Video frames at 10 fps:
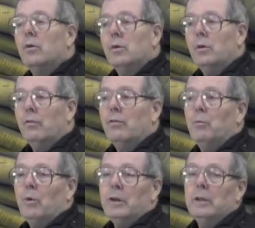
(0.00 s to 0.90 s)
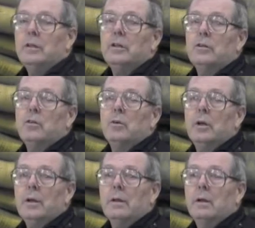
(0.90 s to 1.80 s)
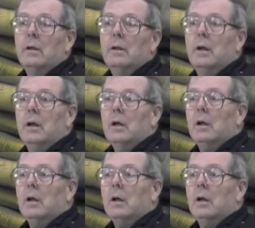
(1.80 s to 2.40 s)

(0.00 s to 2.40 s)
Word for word: or to go from one engine to another